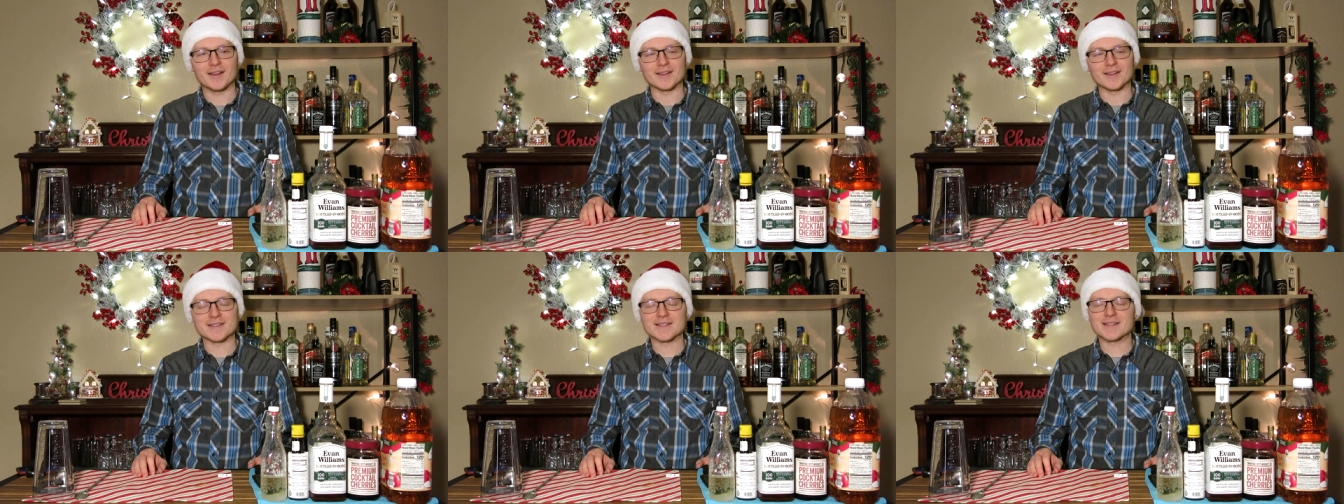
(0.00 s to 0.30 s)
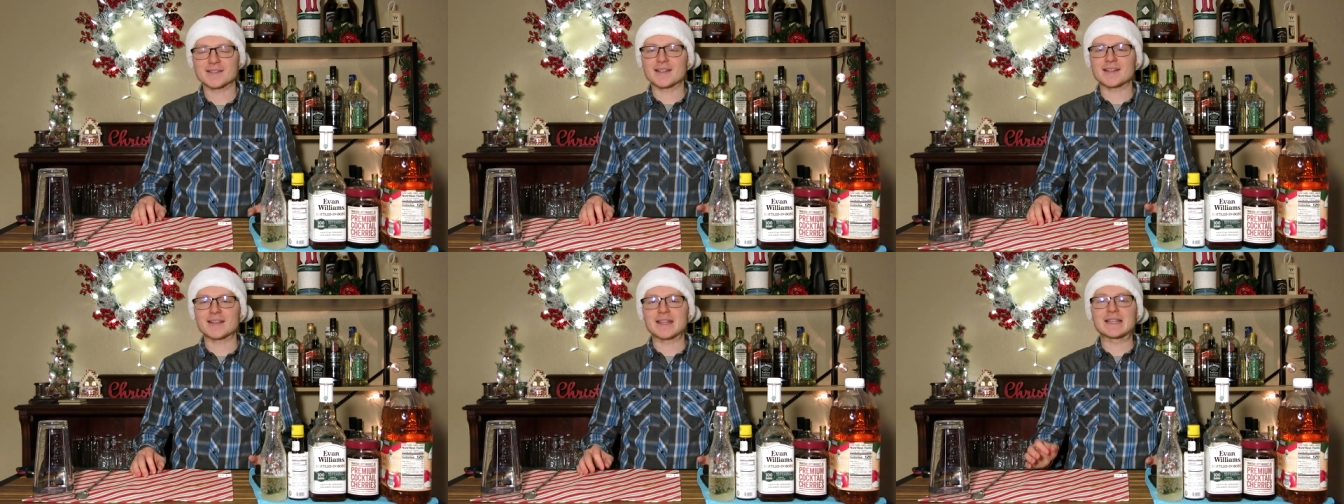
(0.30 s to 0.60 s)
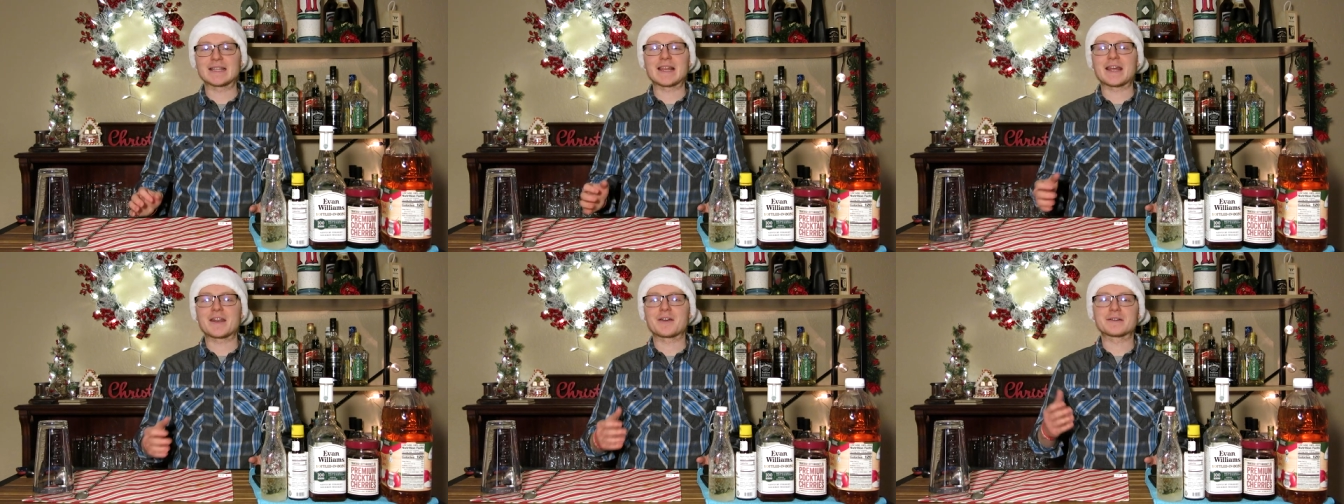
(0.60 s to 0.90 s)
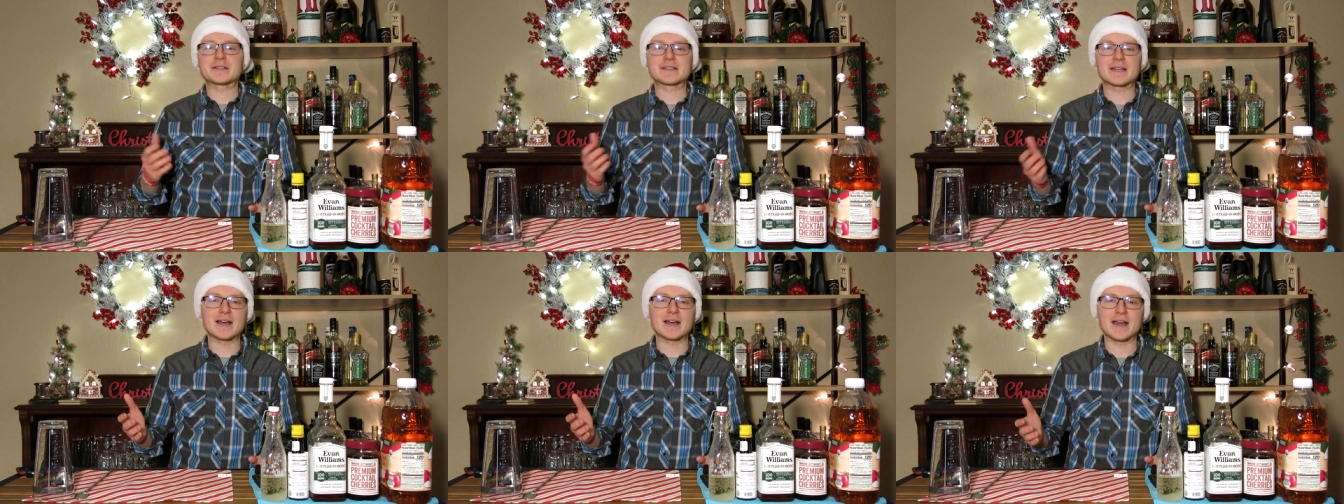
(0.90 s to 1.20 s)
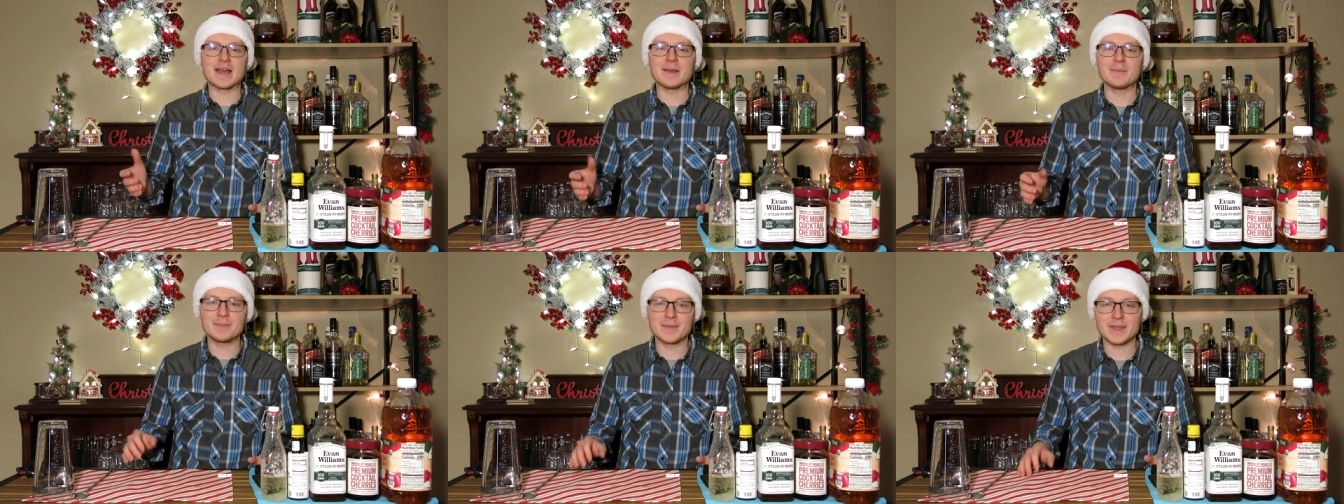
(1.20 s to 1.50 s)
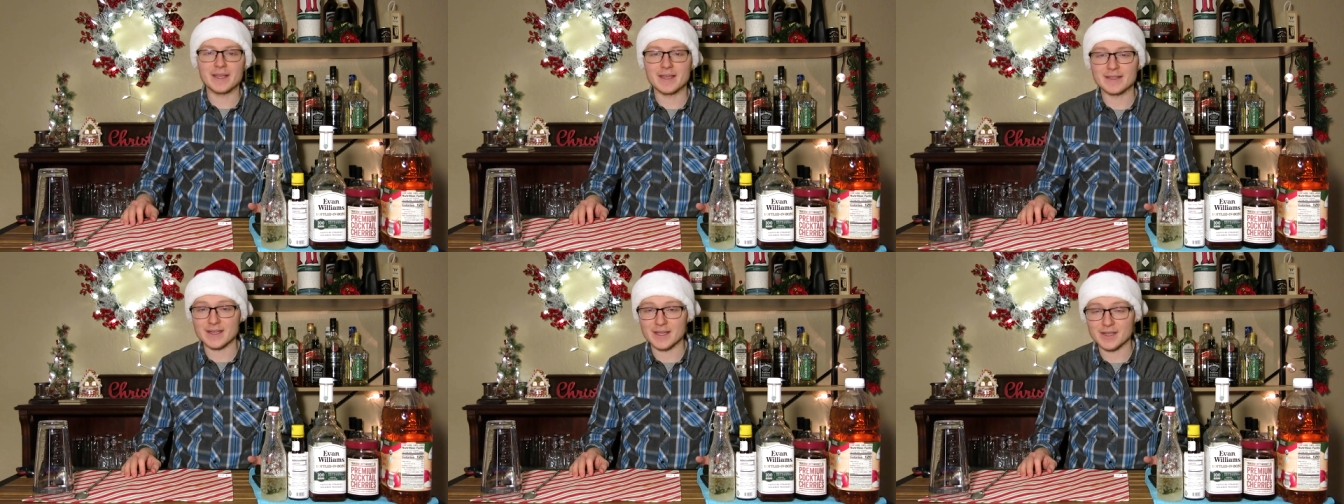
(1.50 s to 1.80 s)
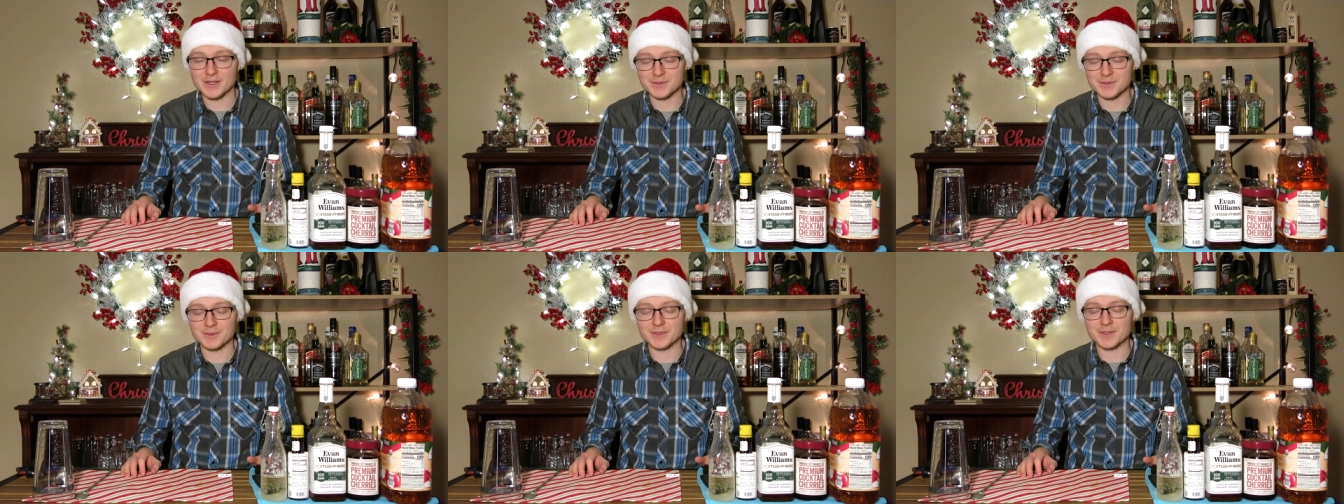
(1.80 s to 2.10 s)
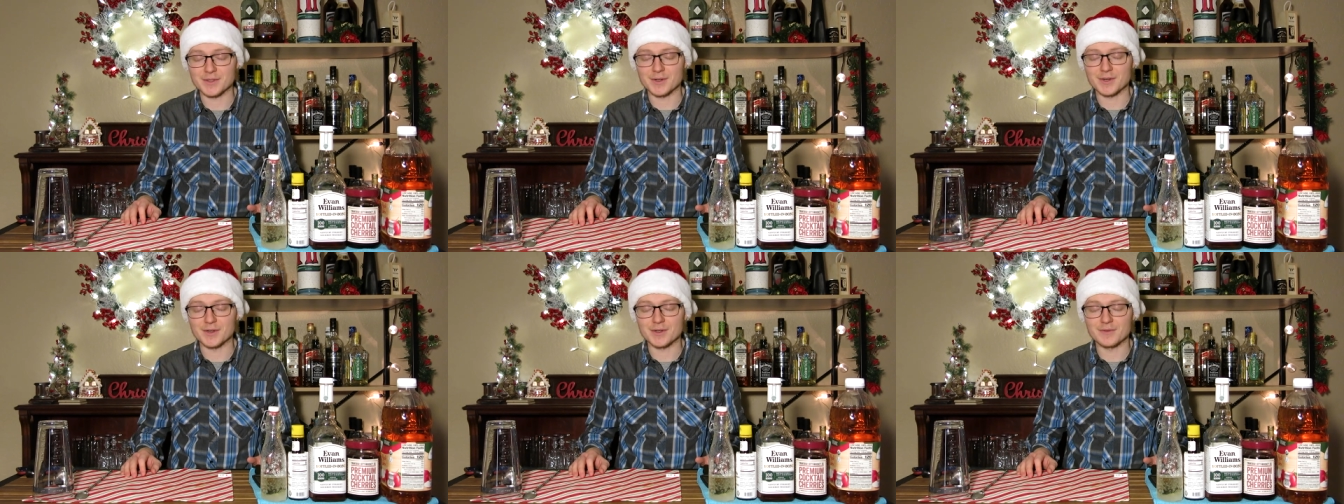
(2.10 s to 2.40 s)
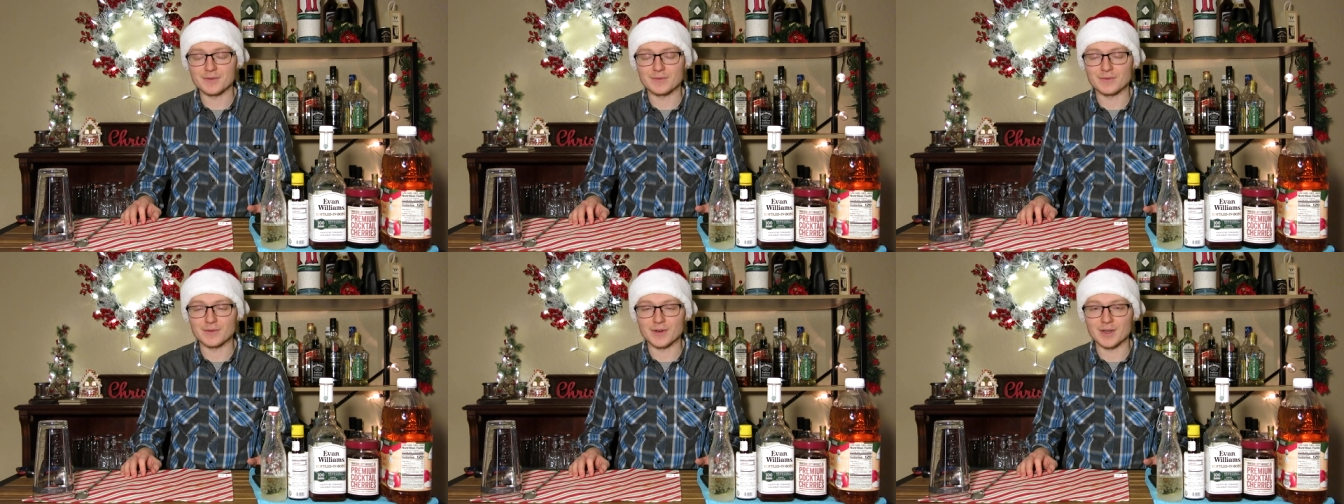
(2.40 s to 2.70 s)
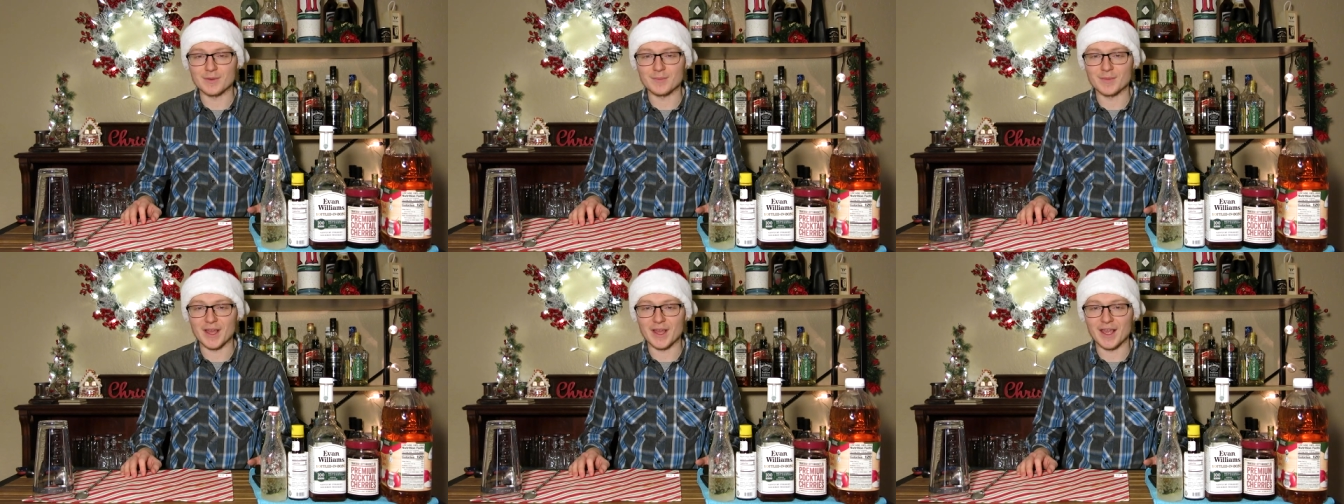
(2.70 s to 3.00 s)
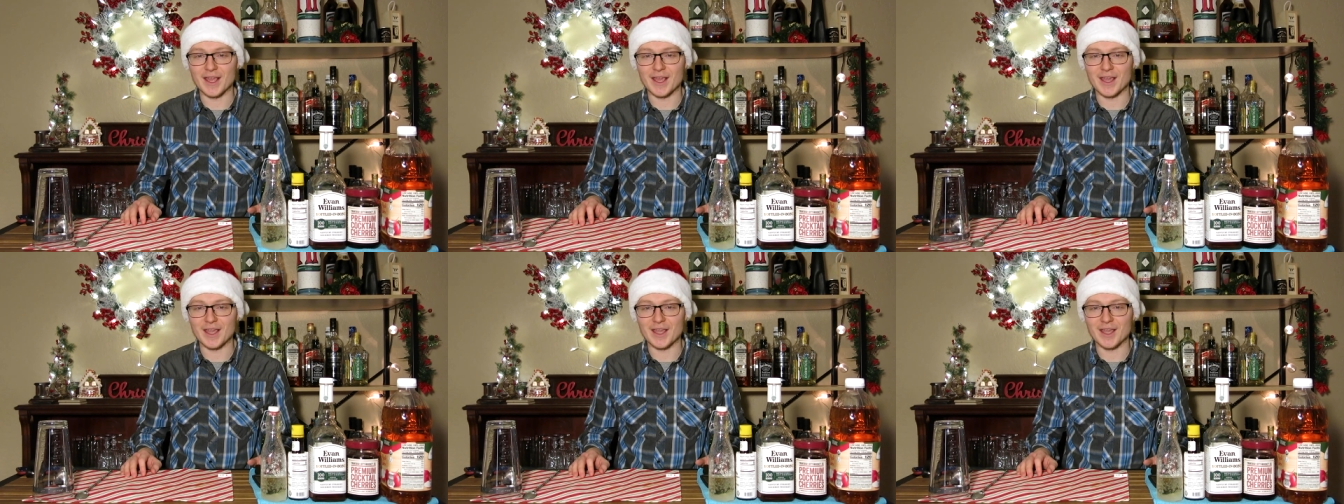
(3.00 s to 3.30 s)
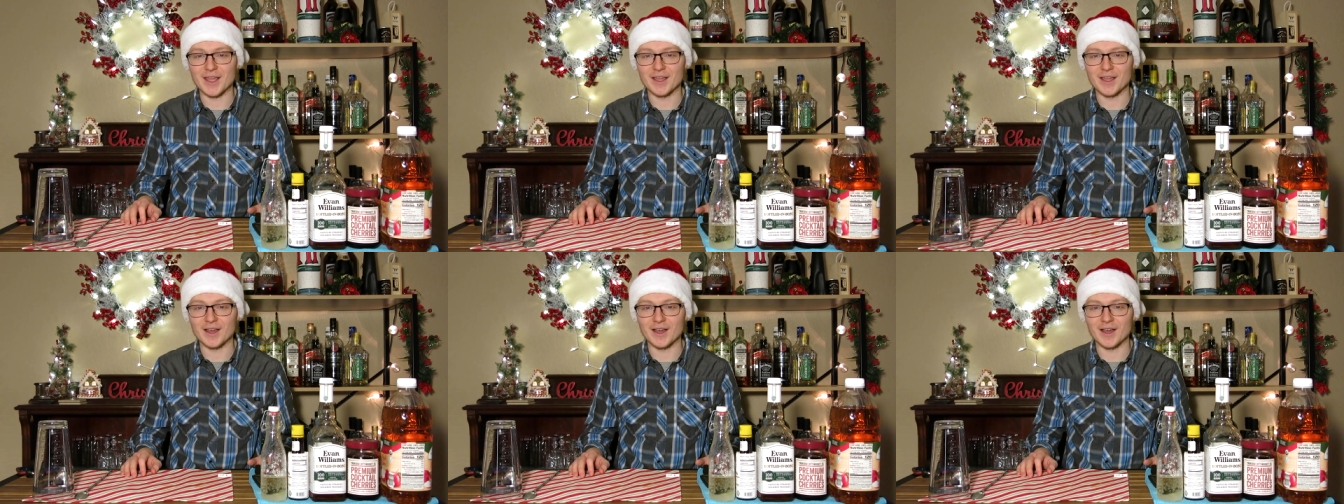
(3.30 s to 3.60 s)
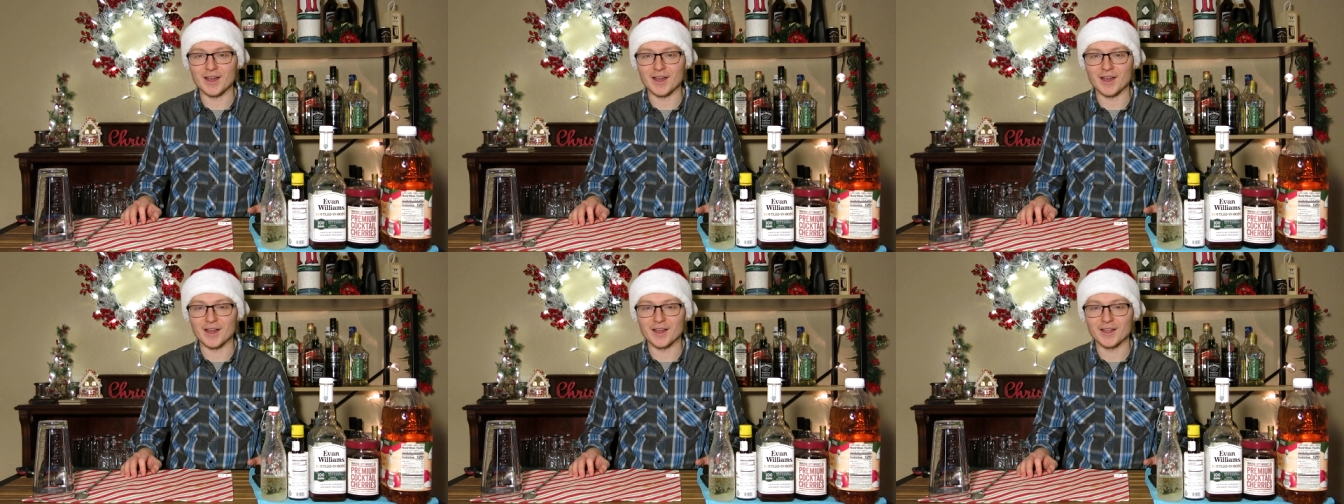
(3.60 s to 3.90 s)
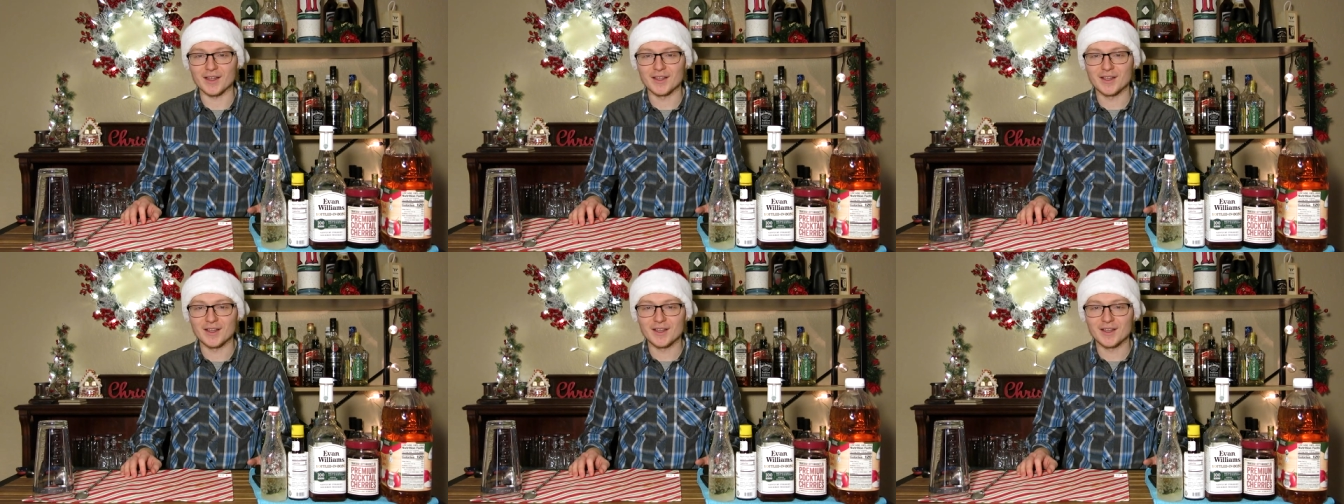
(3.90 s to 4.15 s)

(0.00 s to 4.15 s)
slightly later time because I just returned from a